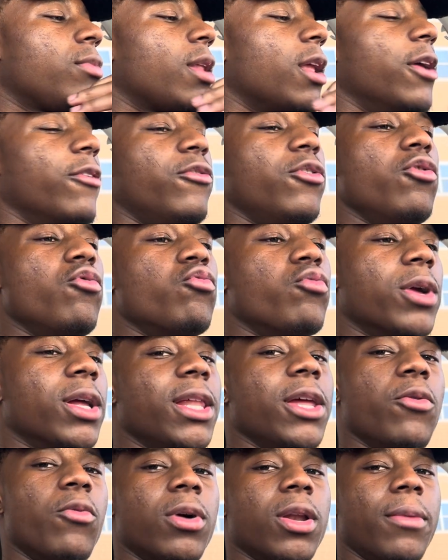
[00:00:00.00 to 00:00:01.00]
If you
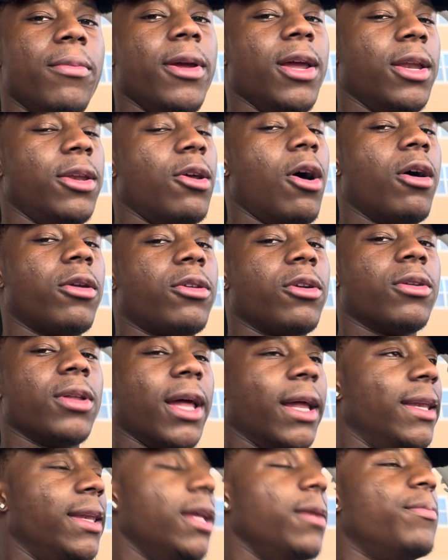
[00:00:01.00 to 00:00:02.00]
really want to be a doctor,
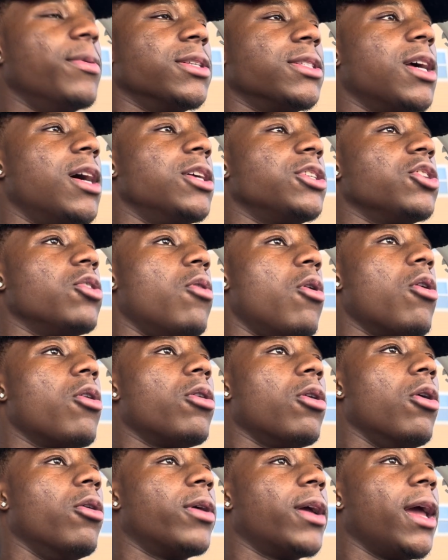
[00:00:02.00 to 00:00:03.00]
like deep inside your
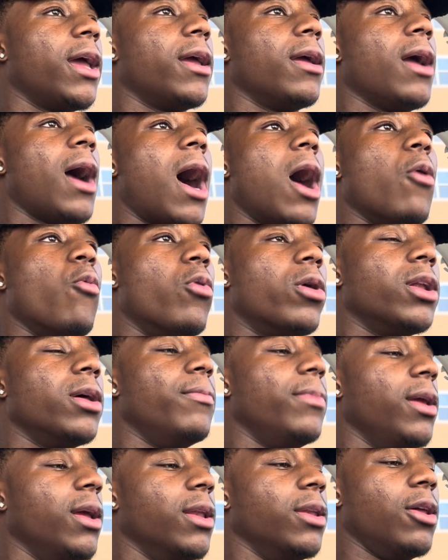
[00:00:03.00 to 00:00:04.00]
heart, okay, I want to
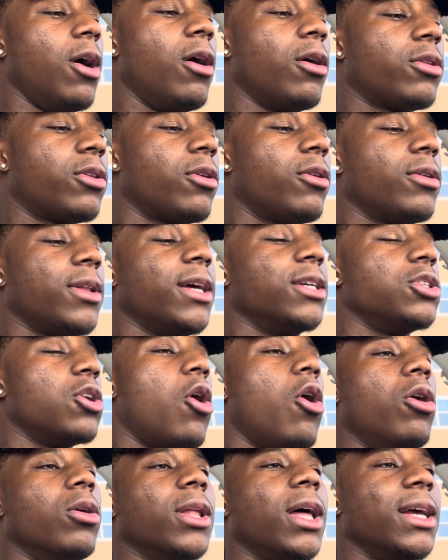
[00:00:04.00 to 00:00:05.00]
be a doctor, that's
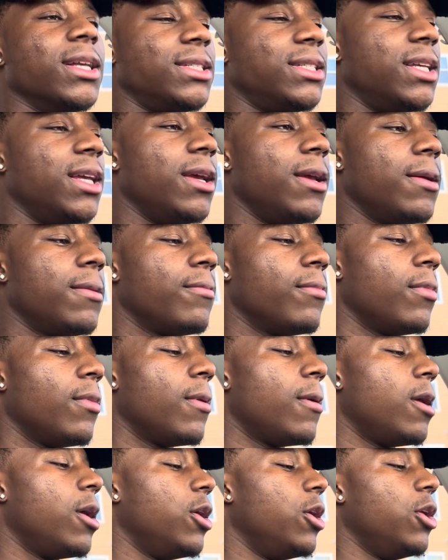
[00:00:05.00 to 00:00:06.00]
all I see,
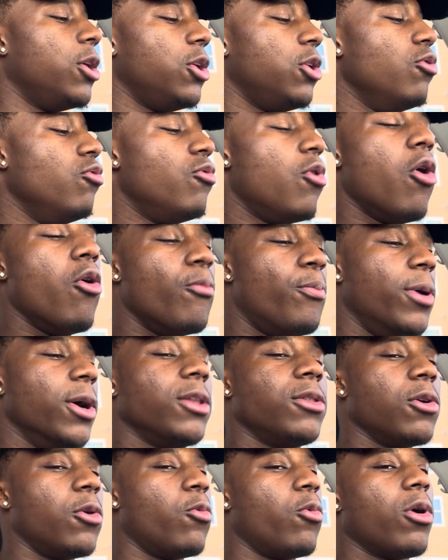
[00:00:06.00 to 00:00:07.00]
you gonna put
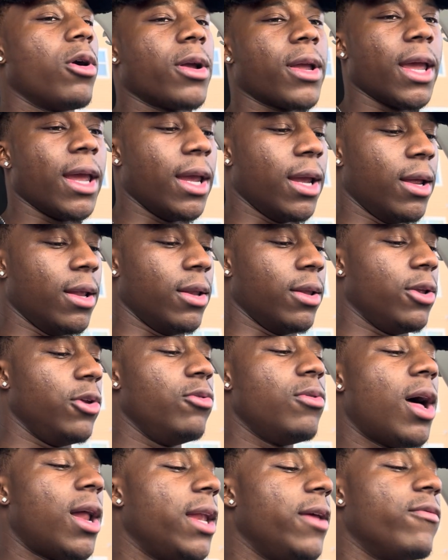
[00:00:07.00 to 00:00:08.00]
the work in. You're
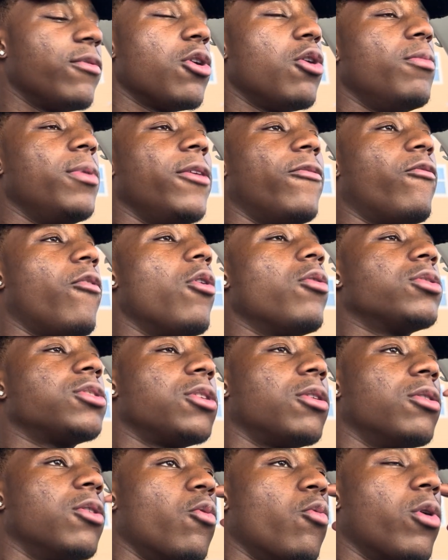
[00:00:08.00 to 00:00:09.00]
not even gonna be focused
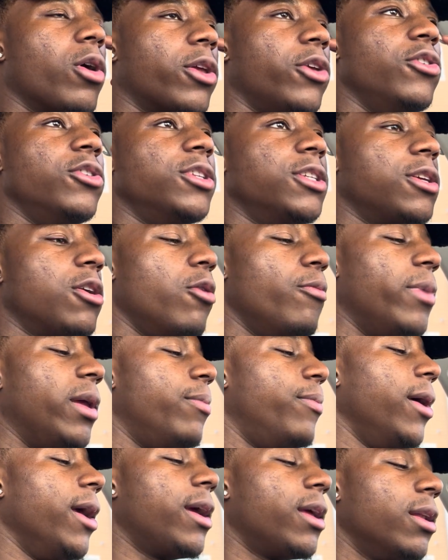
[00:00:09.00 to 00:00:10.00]
on the work. You're just gonna be
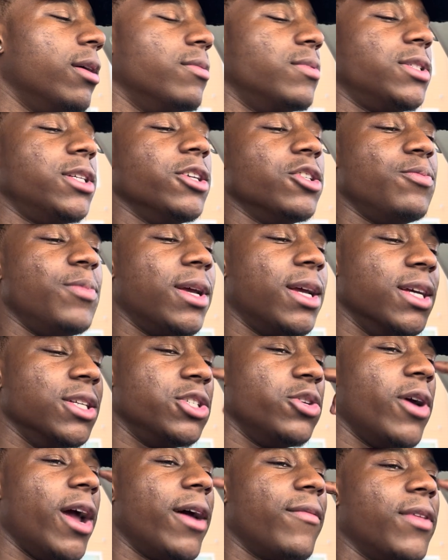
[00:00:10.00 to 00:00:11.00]
picking up shifts because
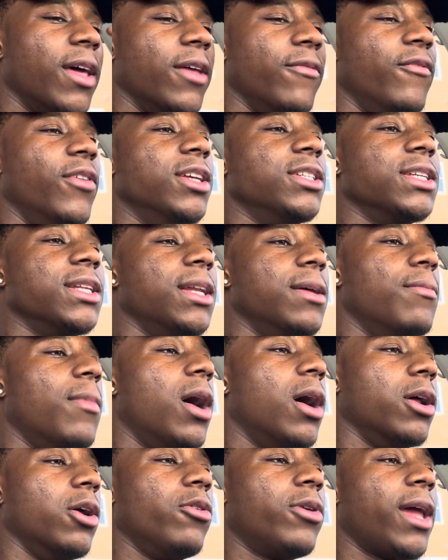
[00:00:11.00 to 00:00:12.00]
you have that vision in
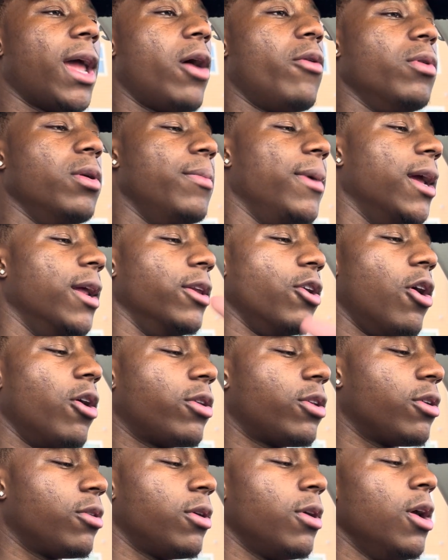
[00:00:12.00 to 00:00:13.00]
mind. Okay, I want to be a
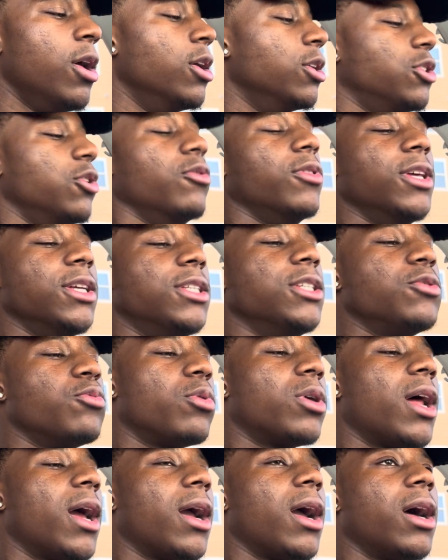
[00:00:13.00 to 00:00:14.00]
doctor, so this is
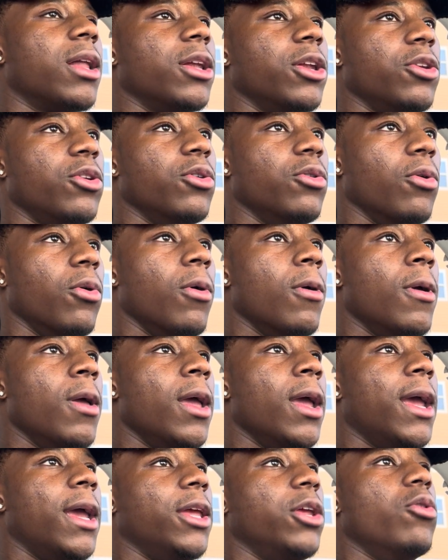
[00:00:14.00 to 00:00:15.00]
what I got to do.
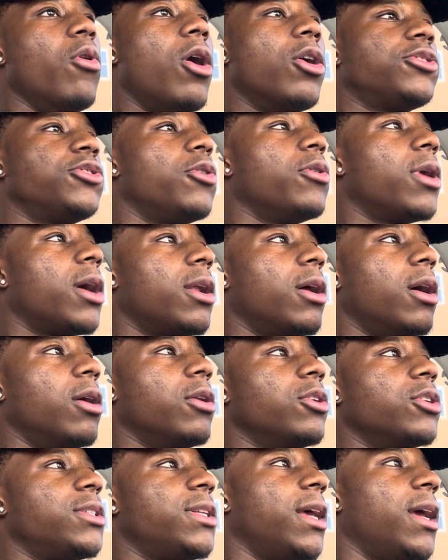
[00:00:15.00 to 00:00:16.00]
And you also got to
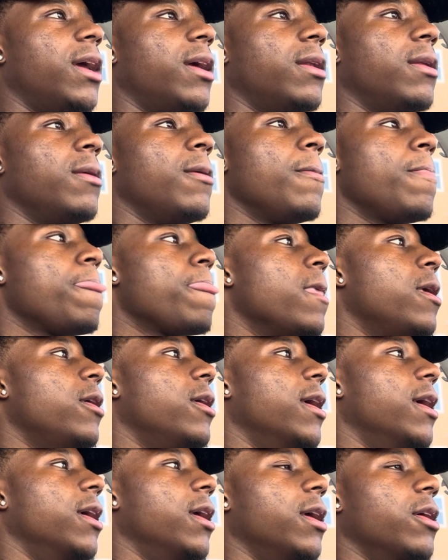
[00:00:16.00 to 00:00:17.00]
understand
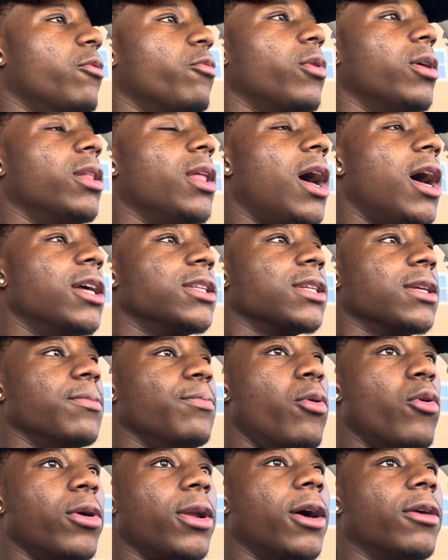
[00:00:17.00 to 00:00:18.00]
and realize and
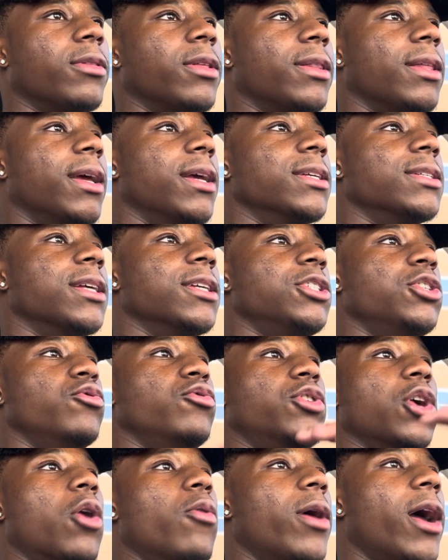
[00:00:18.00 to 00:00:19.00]
point out the things that you
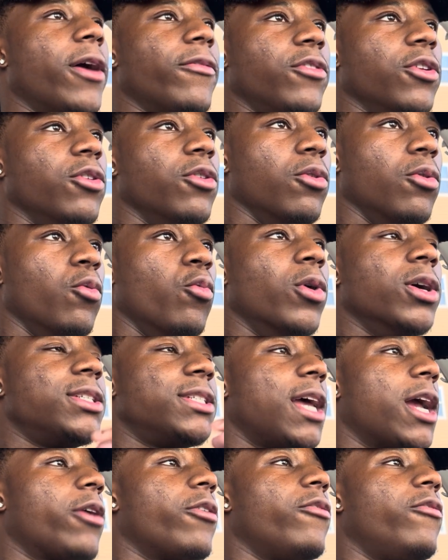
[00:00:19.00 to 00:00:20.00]
don't have to do. What
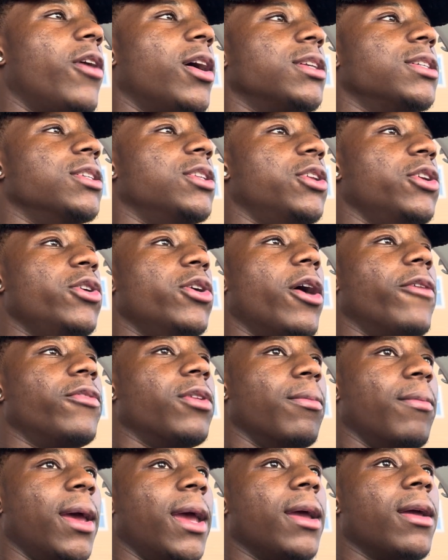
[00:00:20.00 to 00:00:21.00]
sacrifices do you have to
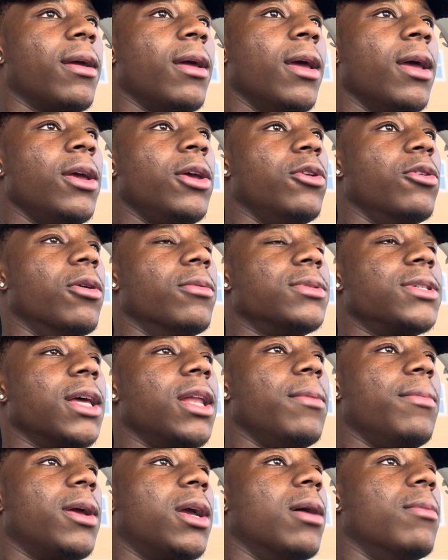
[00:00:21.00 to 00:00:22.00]
make, you know what I'm saying,
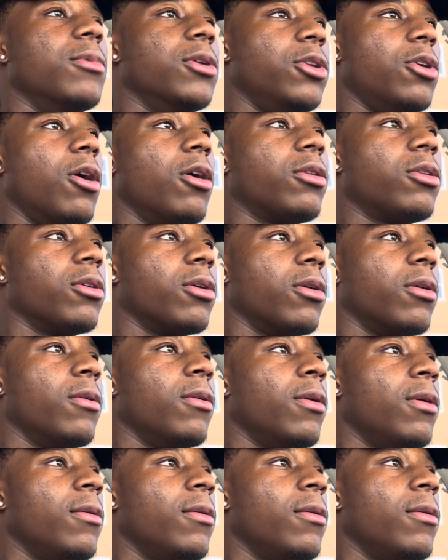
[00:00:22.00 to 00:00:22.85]
to become a doctor?